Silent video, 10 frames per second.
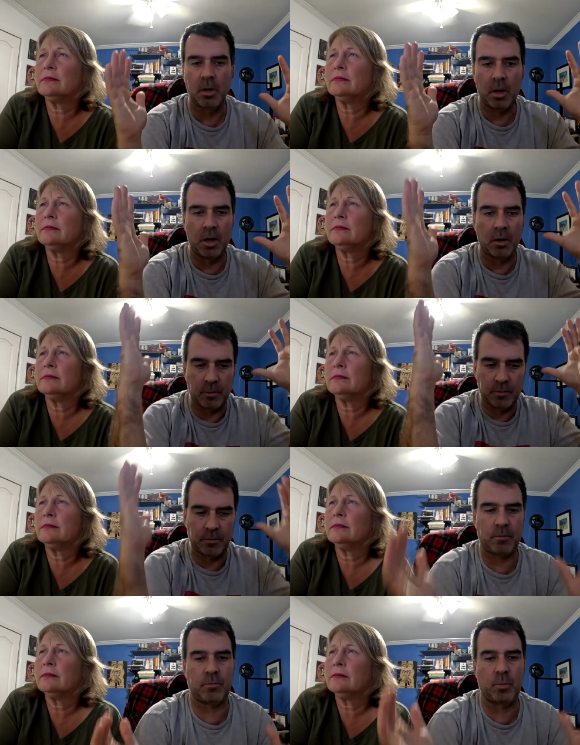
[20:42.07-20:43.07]

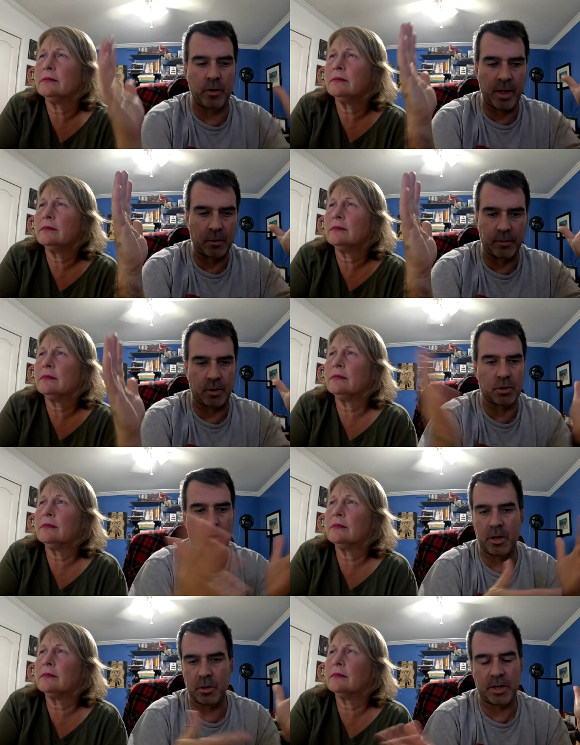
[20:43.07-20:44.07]
Speaker 1: of where the elevators
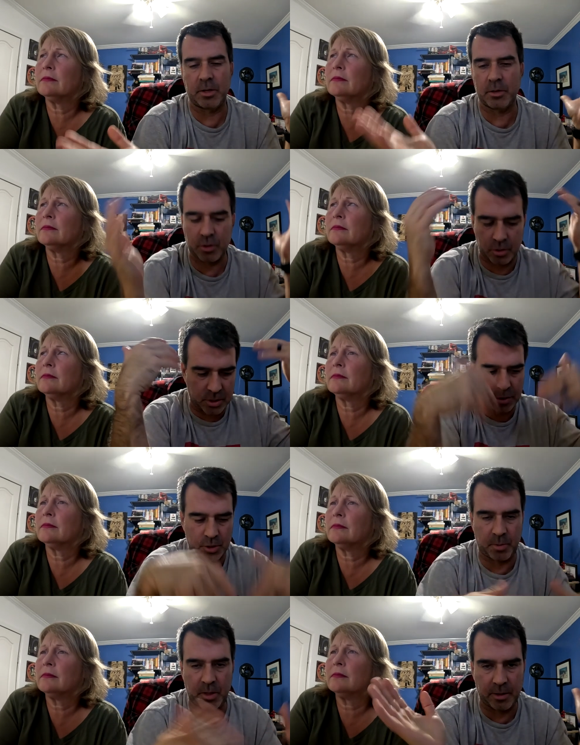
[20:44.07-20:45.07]
are, and, then the sun's
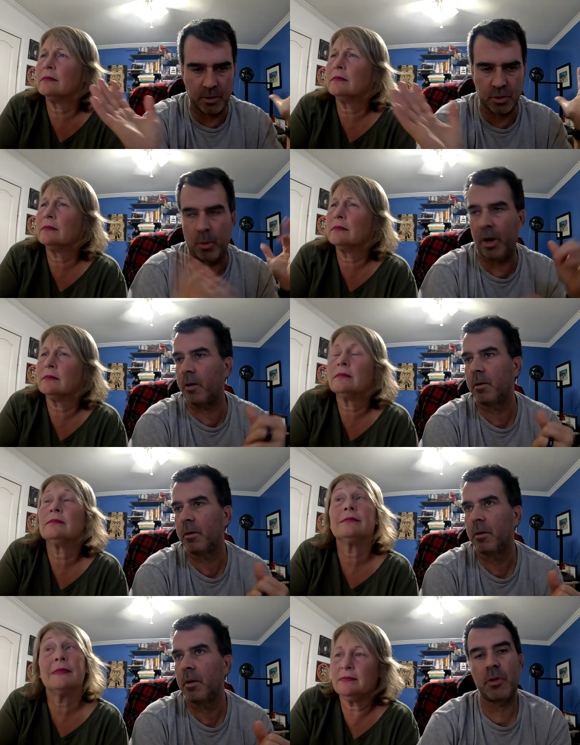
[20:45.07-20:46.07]
just beating. There's no air.
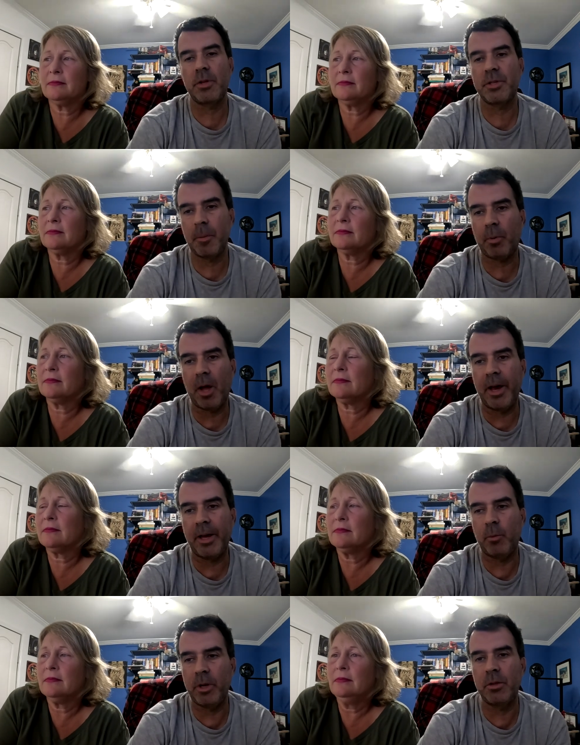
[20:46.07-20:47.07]
So the zip
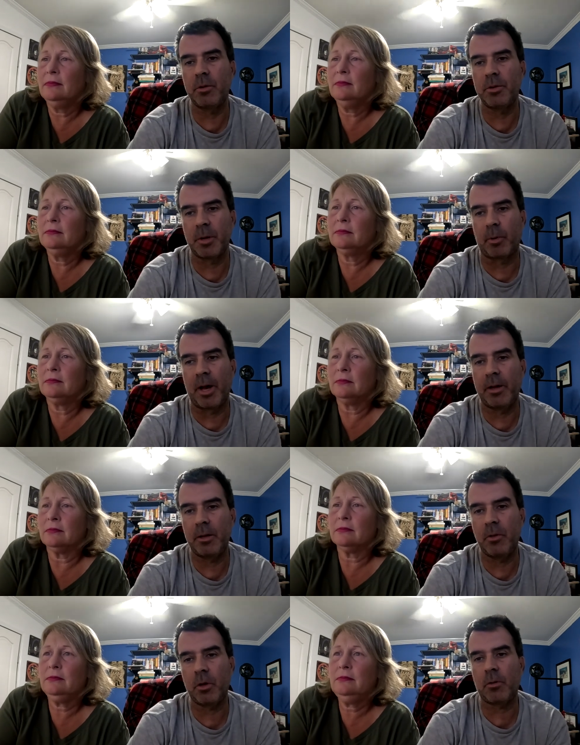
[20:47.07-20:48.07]
line, we didn't do the zip line.
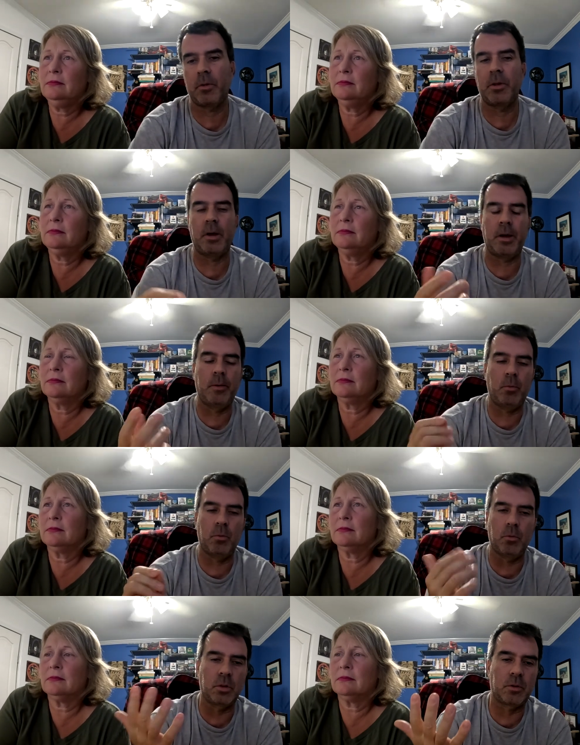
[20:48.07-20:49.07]
It looked,
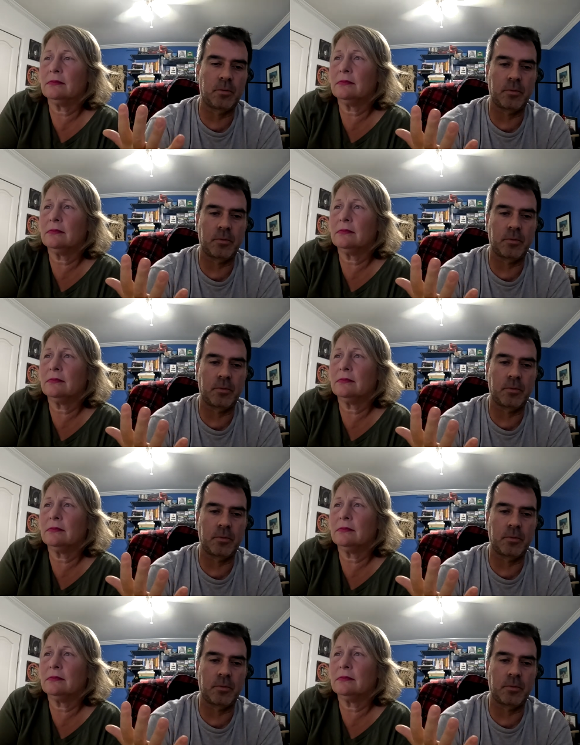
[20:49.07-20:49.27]
it looked,